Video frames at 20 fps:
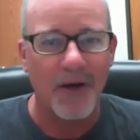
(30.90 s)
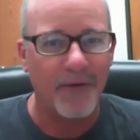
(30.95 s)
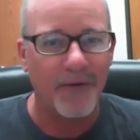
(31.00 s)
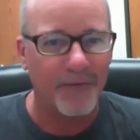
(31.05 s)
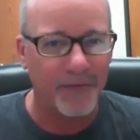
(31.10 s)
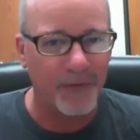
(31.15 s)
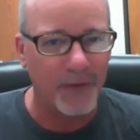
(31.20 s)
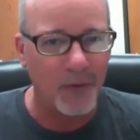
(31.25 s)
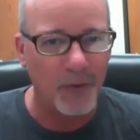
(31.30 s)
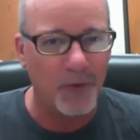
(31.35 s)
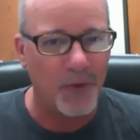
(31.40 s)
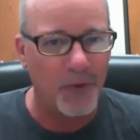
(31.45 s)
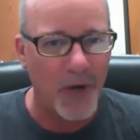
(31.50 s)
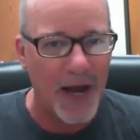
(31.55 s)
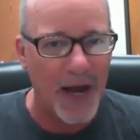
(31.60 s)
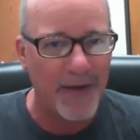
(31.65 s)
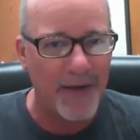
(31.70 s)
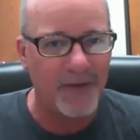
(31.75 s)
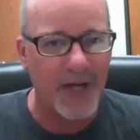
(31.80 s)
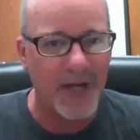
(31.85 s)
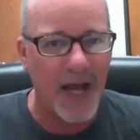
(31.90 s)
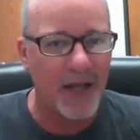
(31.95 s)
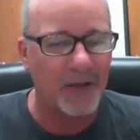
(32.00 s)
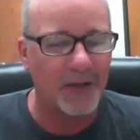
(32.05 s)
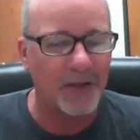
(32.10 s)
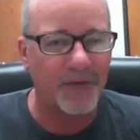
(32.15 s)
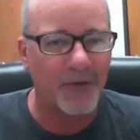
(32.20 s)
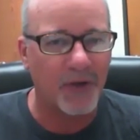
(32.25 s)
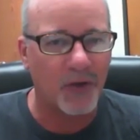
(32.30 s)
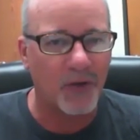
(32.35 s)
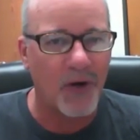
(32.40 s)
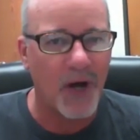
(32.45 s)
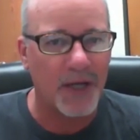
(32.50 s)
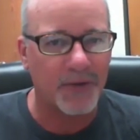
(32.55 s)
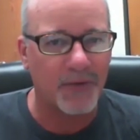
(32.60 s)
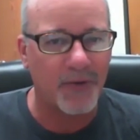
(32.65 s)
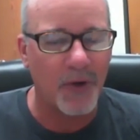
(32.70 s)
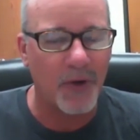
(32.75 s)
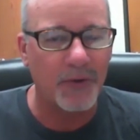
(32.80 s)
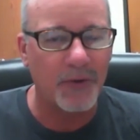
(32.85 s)
Food Drive Challenge for
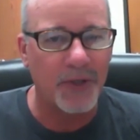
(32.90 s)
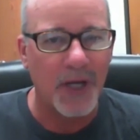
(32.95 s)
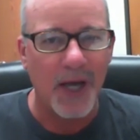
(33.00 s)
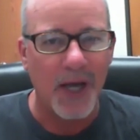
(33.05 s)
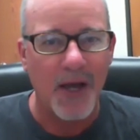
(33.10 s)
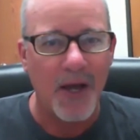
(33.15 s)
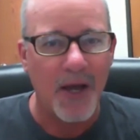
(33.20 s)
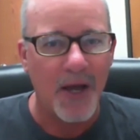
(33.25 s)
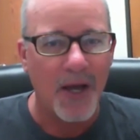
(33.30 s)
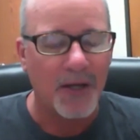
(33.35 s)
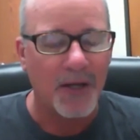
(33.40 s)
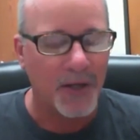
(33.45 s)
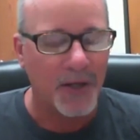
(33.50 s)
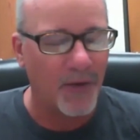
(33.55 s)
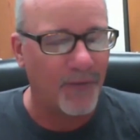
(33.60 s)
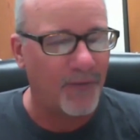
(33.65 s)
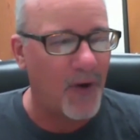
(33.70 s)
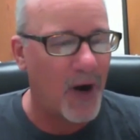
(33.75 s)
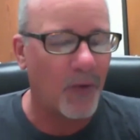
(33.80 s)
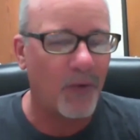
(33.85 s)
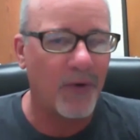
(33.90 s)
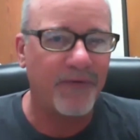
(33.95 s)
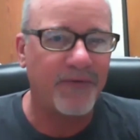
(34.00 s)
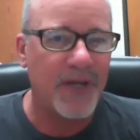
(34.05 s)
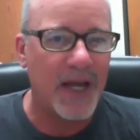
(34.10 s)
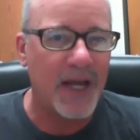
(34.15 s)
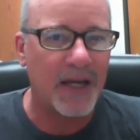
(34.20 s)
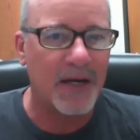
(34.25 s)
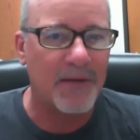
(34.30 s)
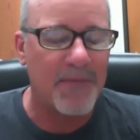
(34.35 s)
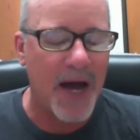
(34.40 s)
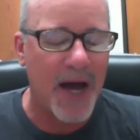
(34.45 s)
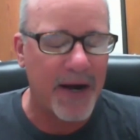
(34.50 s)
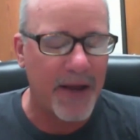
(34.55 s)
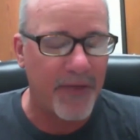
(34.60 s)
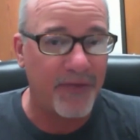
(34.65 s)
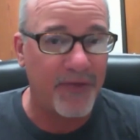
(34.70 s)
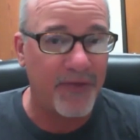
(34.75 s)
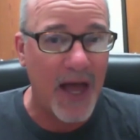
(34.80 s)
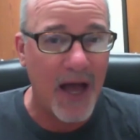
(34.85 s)
Crossroads. So far, we've taken about a
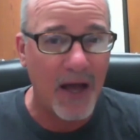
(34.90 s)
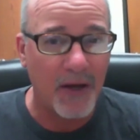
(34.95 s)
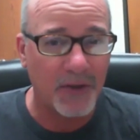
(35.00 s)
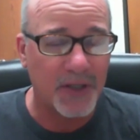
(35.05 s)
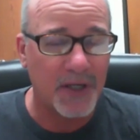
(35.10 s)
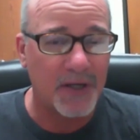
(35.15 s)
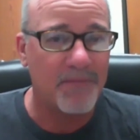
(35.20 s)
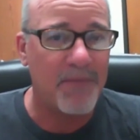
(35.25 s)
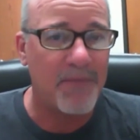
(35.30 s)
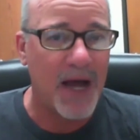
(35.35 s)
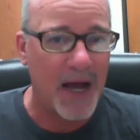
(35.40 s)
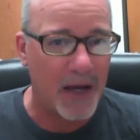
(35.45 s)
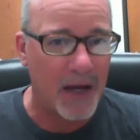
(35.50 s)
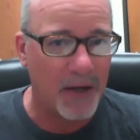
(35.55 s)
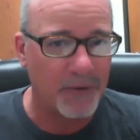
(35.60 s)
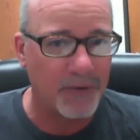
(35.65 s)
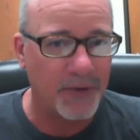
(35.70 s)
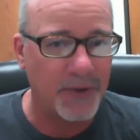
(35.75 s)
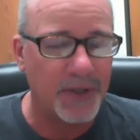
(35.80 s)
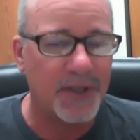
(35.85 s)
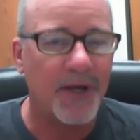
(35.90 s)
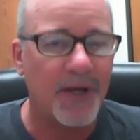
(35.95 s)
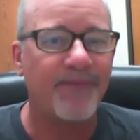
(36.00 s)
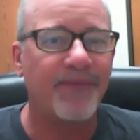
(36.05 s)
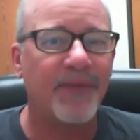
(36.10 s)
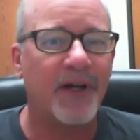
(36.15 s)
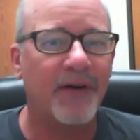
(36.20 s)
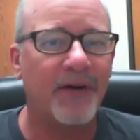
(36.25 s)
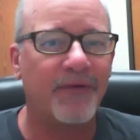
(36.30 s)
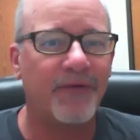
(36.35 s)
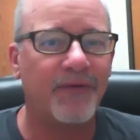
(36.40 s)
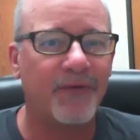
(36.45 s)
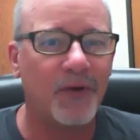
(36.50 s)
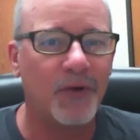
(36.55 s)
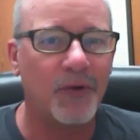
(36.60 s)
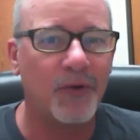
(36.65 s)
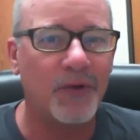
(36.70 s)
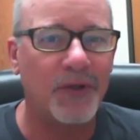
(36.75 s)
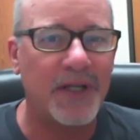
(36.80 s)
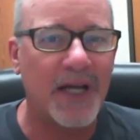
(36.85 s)
thousand pounds of
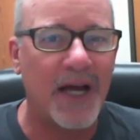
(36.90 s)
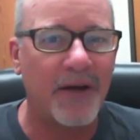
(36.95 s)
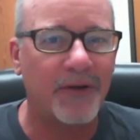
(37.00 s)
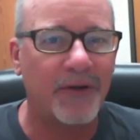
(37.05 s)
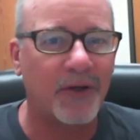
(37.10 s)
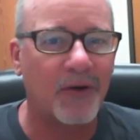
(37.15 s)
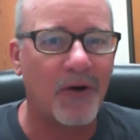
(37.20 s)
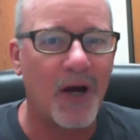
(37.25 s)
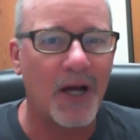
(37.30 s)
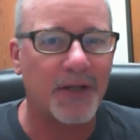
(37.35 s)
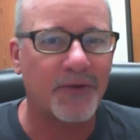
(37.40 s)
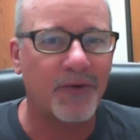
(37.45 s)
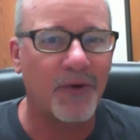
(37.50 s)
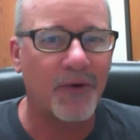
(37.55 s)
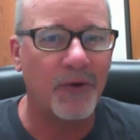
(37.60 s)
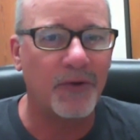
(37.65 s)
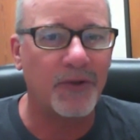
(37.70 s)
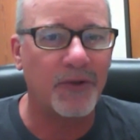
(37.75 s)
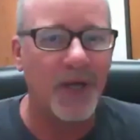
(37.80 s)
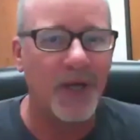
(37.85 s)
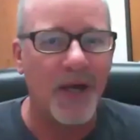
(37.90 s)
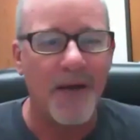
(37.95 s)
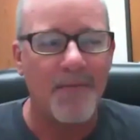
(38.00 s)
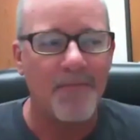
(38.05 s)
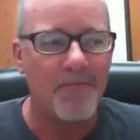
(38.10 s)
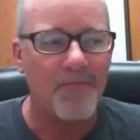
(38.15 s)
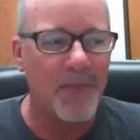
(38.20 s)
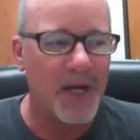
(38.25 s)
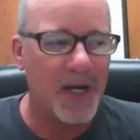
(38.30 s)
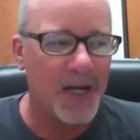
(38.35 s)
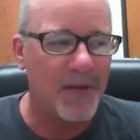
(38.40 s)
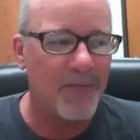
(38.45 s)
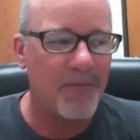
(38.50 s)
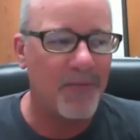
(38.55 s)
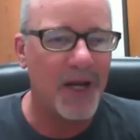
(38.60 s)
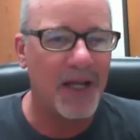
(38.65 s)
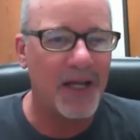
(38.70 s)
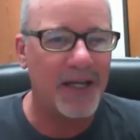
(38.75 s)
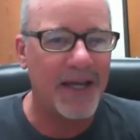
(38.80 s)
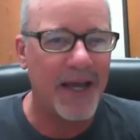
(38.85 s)
food down to Crossroads, many,
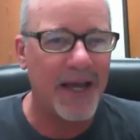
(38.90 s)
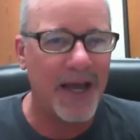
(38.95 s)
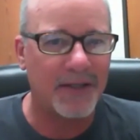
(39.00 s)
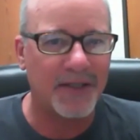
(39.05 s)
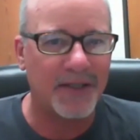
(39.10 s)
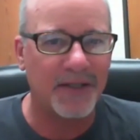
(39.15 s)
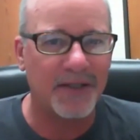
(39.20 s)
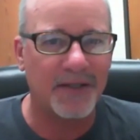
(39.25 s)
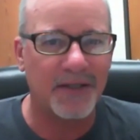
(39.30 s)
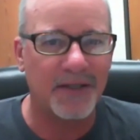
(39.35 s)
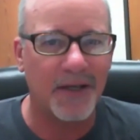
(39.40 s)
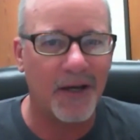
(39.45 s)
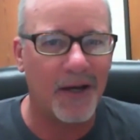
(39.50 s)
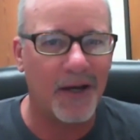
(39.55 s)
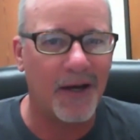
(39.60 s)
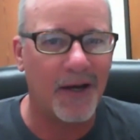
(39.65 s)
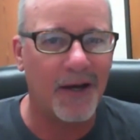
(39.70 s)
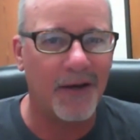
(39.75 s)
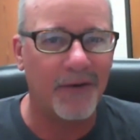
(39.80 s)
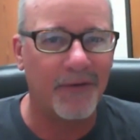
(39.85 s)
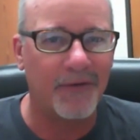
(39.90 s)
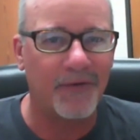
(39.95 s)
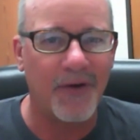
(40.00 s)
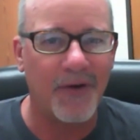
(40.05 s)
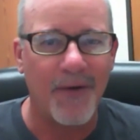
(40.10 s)
many cases of